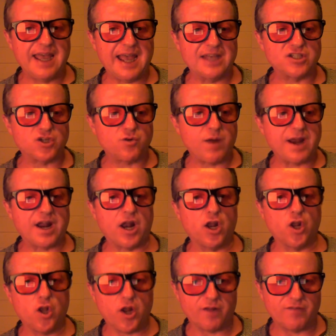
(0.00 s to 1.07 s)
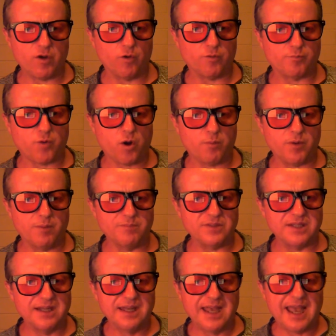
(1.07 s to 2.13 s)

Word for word: has created a lot of health problems.